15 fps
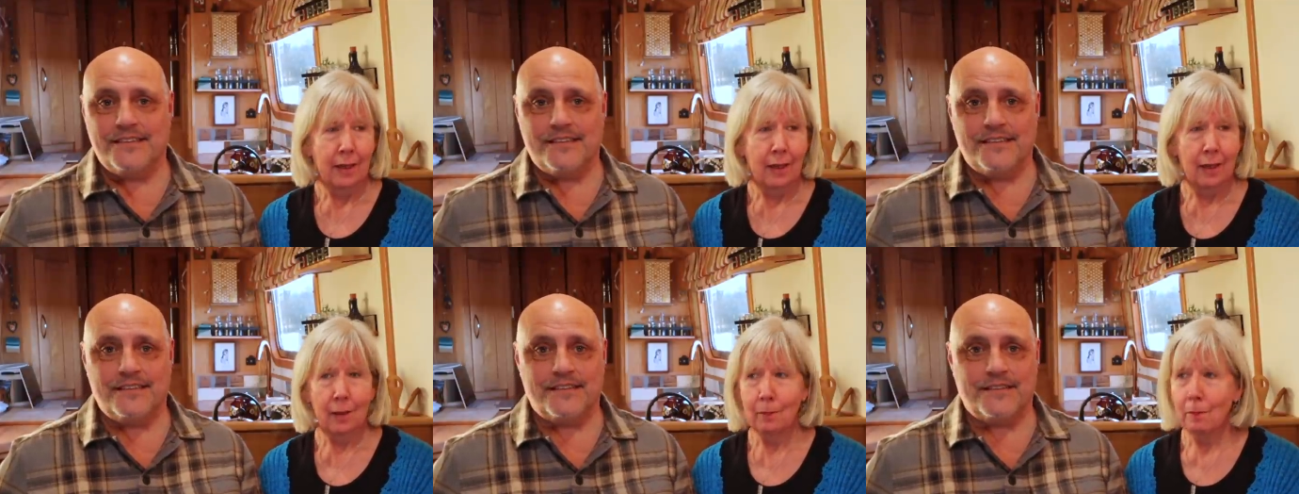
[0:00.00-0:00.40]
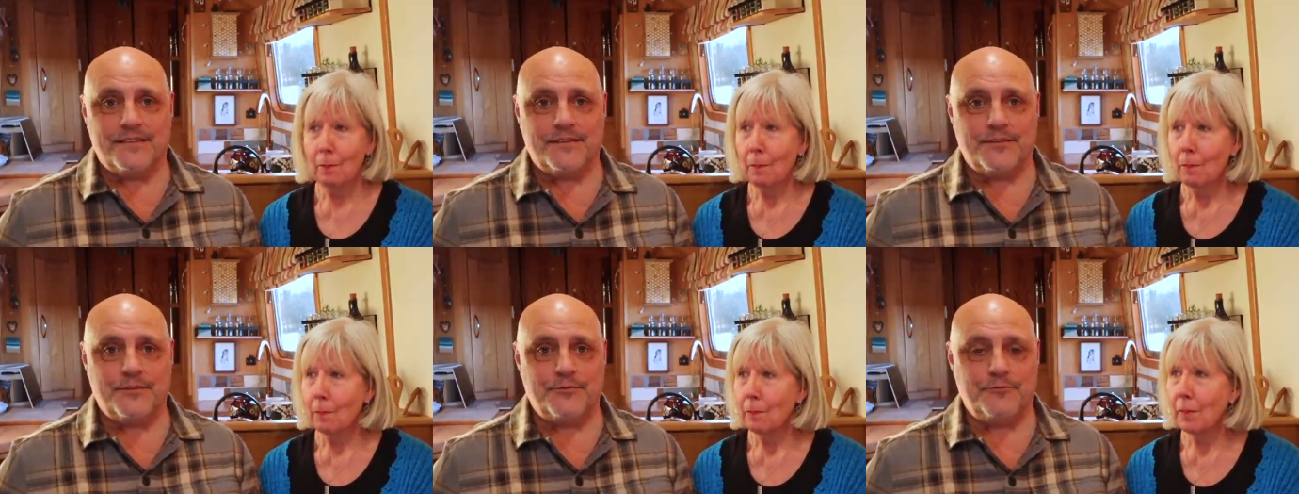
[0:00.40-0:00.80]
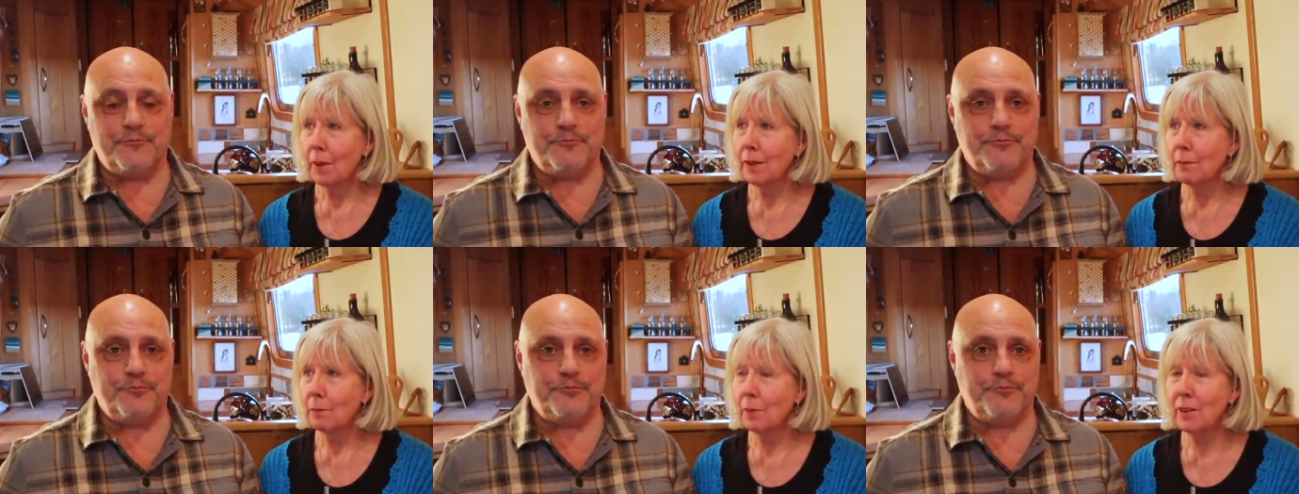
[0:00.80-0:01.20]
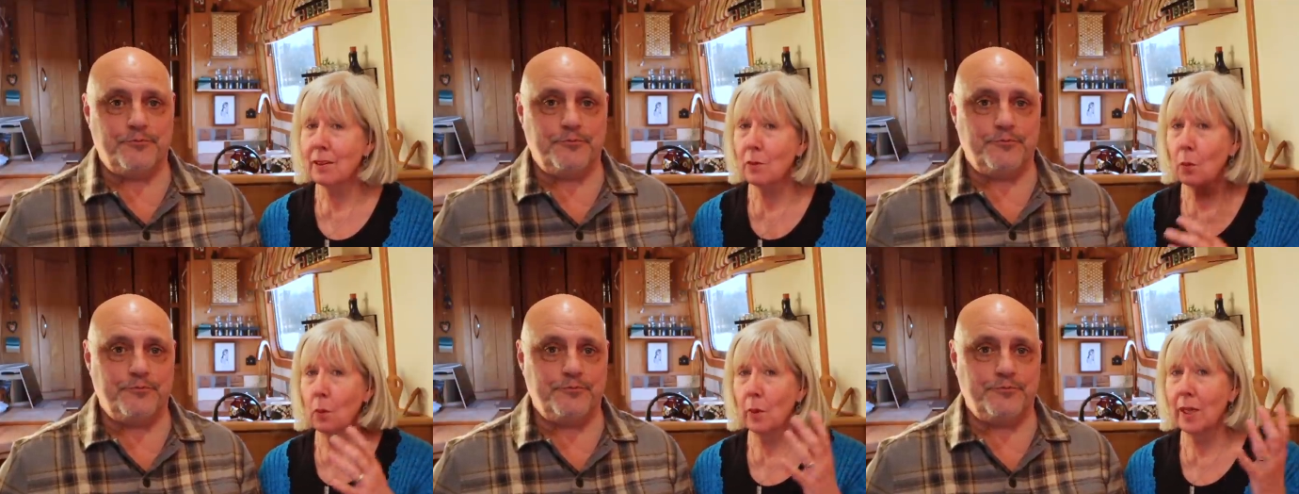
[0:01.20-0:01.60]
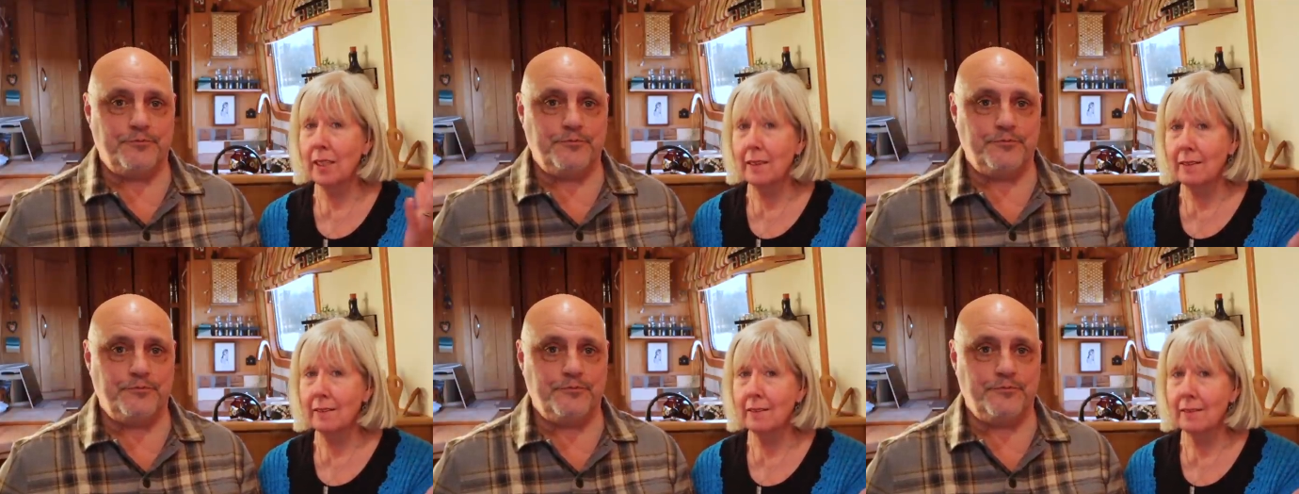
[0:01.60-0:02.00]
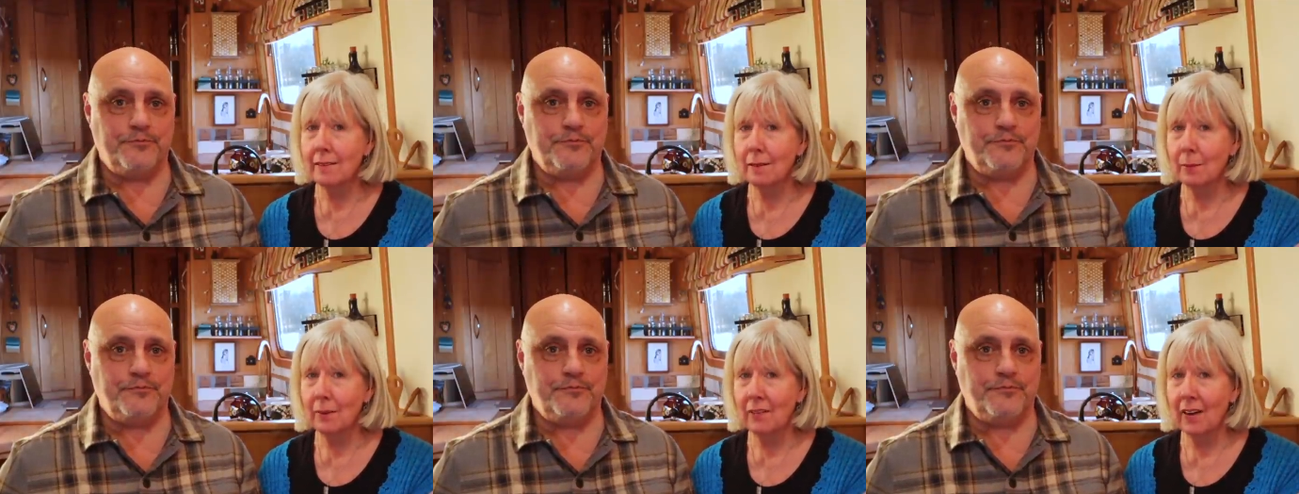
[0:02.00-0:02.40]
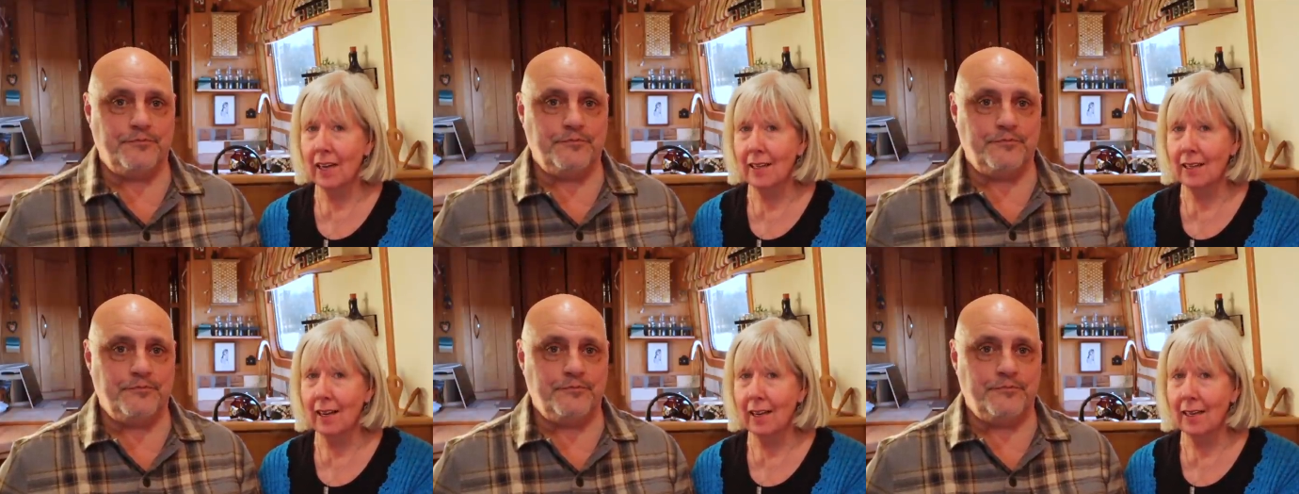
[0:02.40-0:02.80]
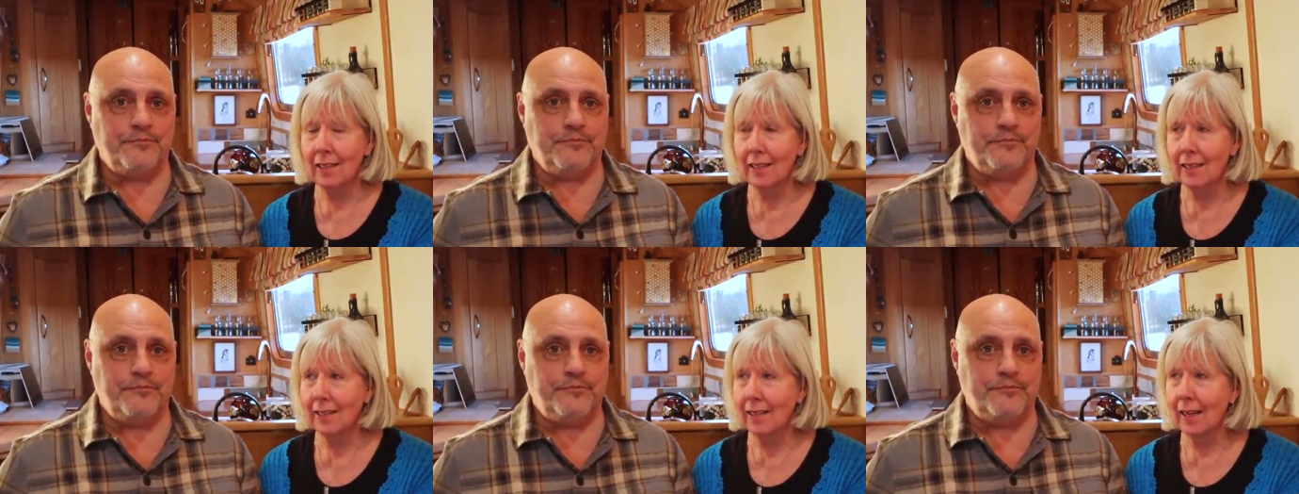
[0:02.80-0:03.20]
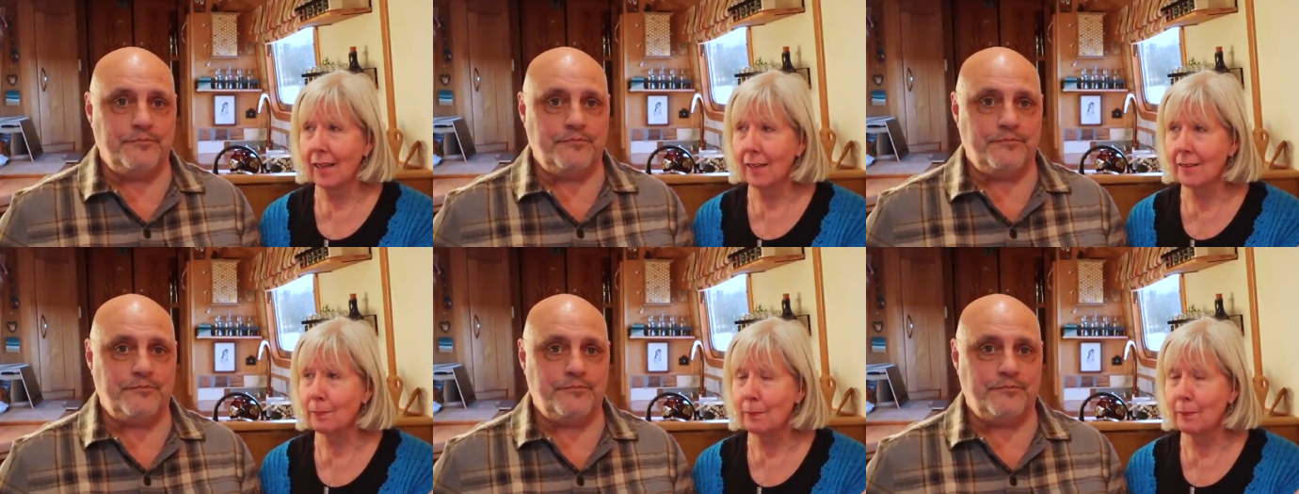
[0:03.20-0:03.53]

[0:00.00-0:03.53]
Speaker 1: But with the wind that we've had lately, and it has